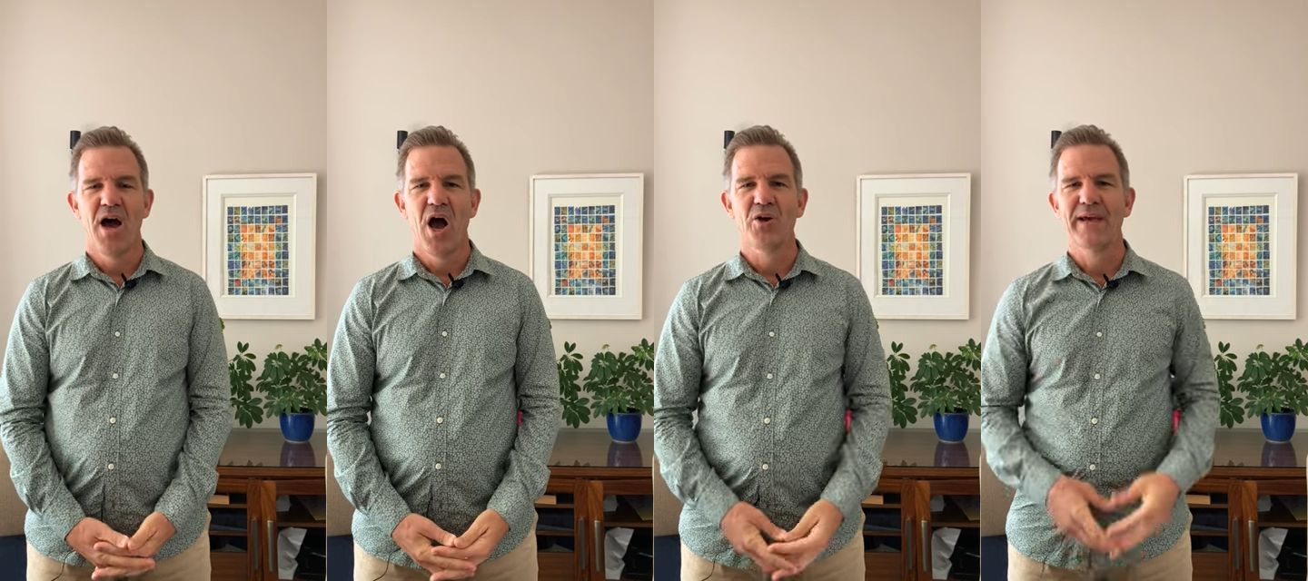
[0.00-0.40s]

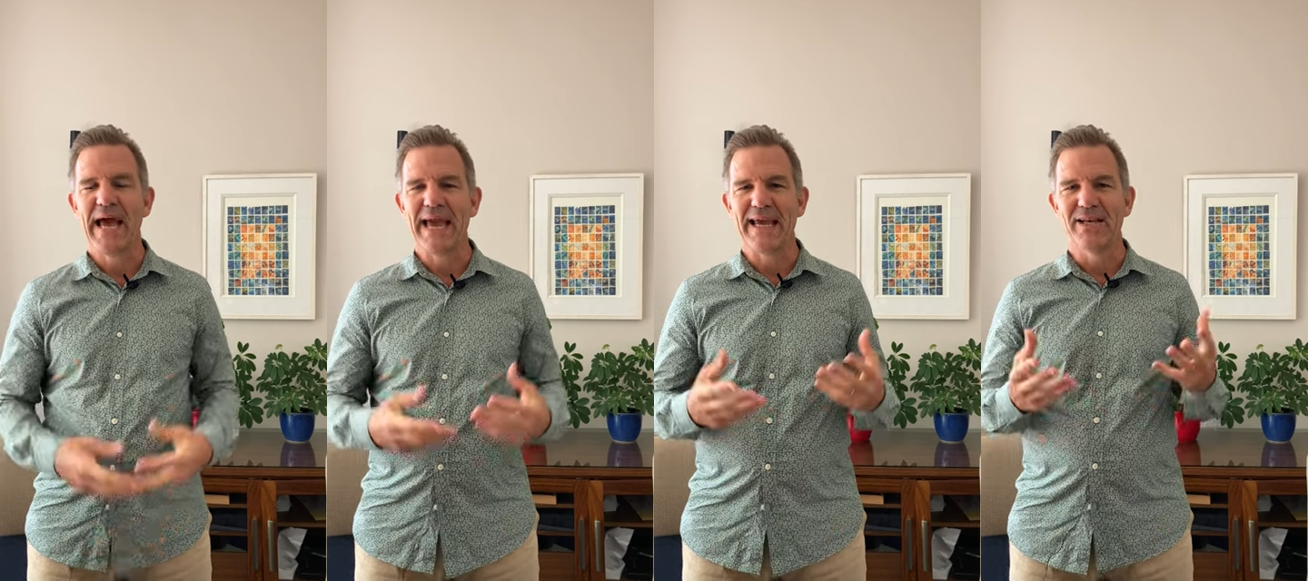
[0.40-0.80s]

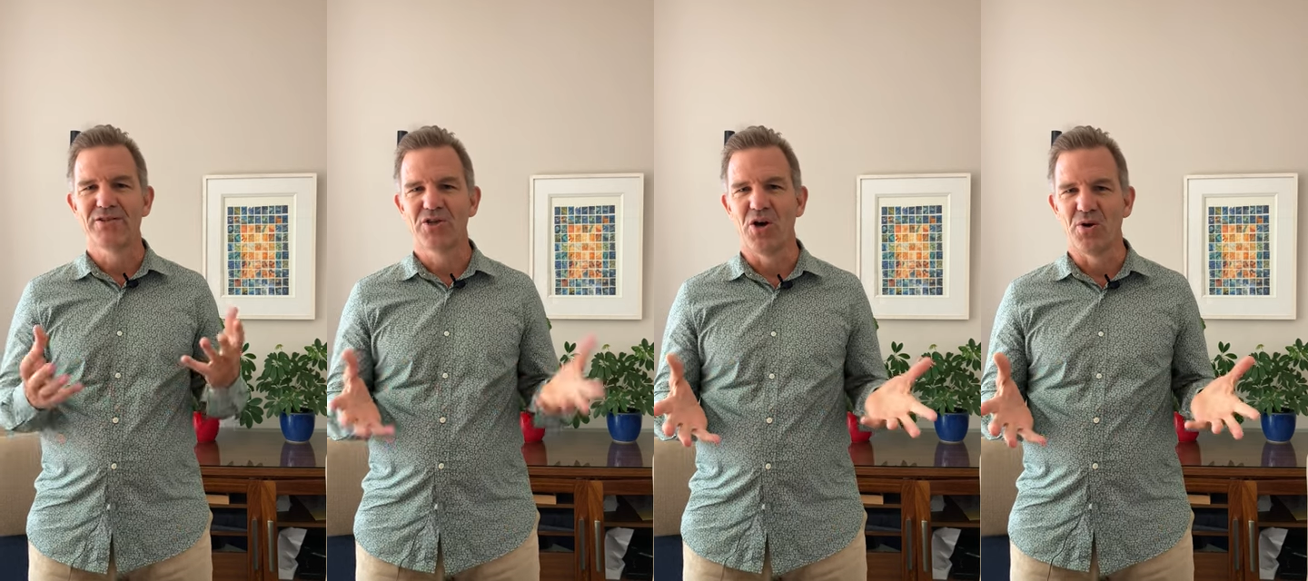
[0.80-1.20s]
Okay,
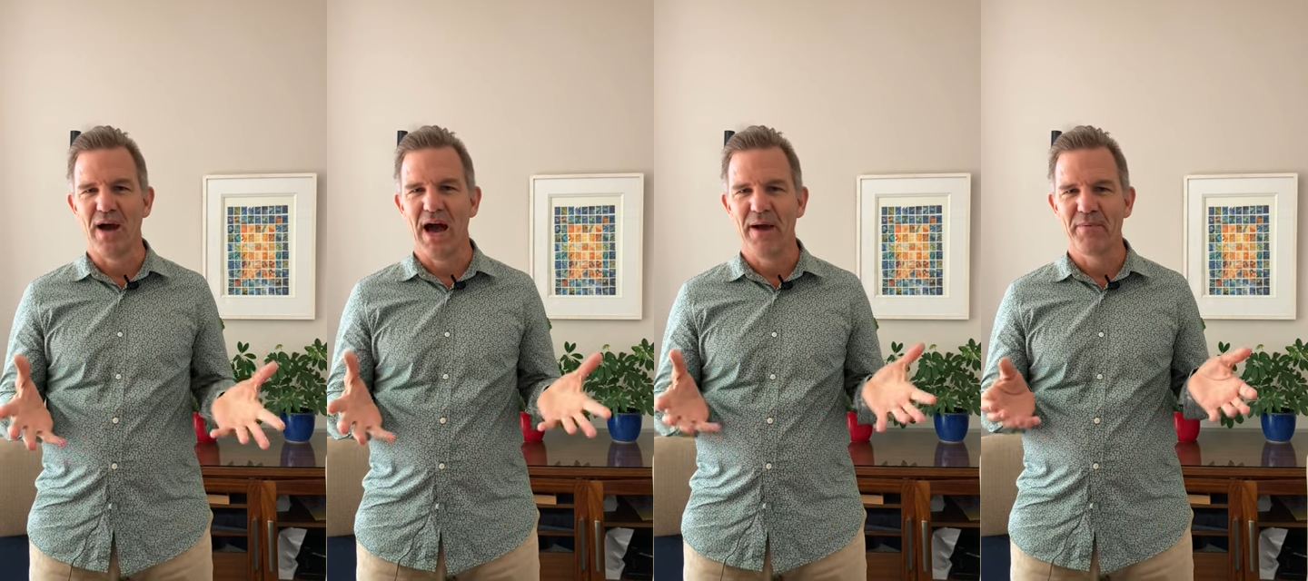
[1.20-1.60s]
so
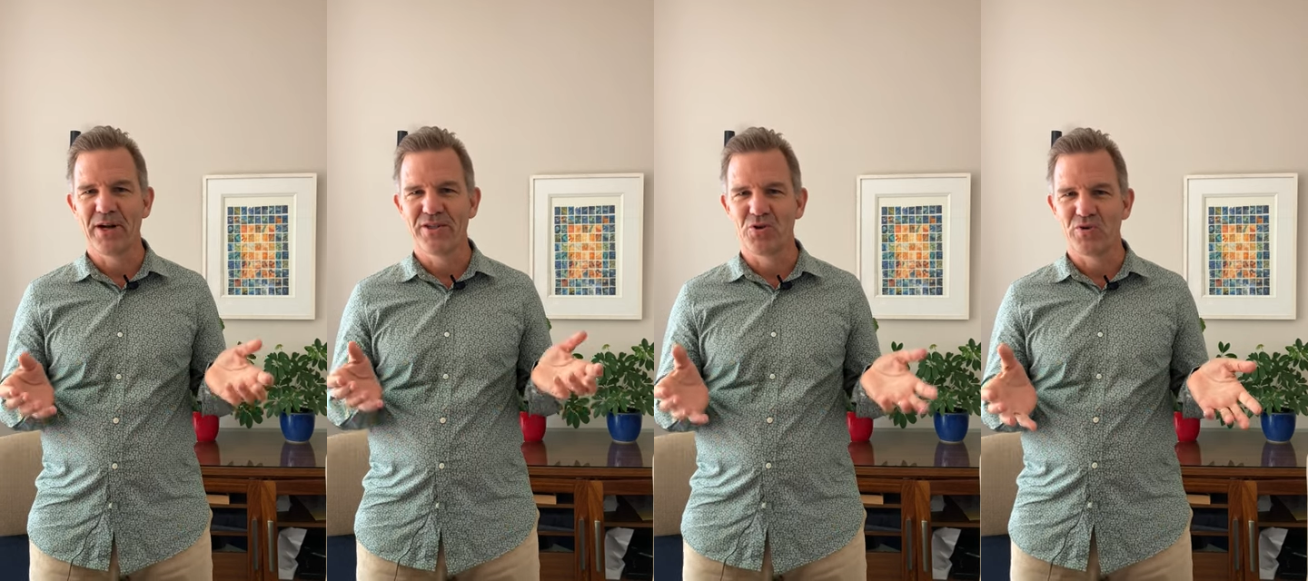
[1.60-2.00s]
I'm
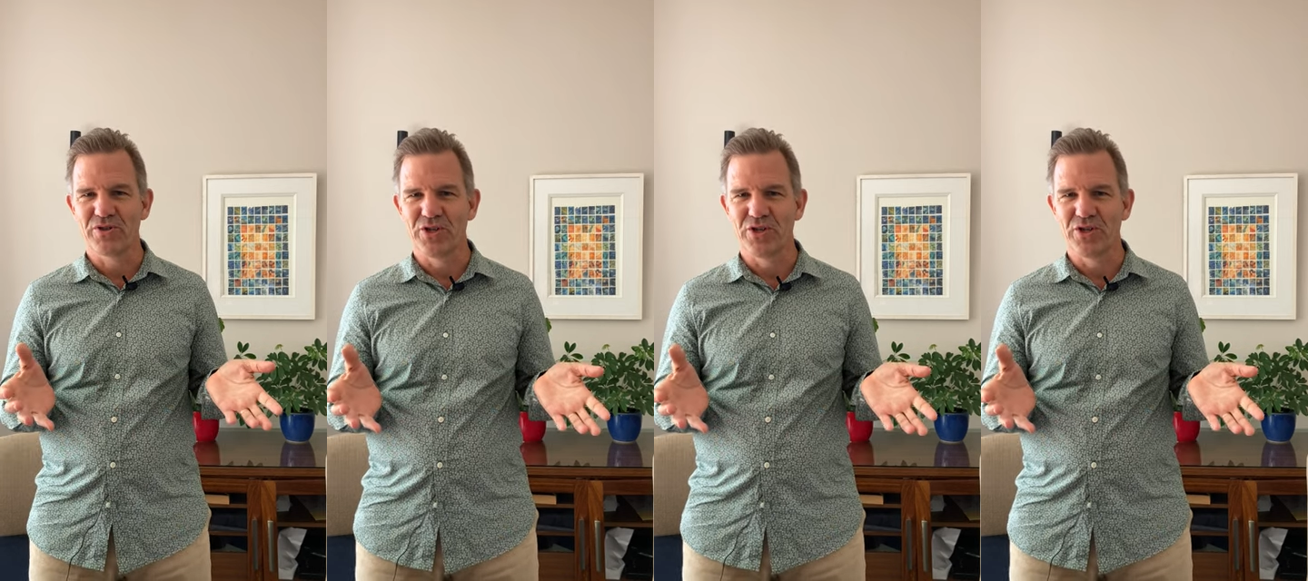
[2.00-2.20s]
going to talk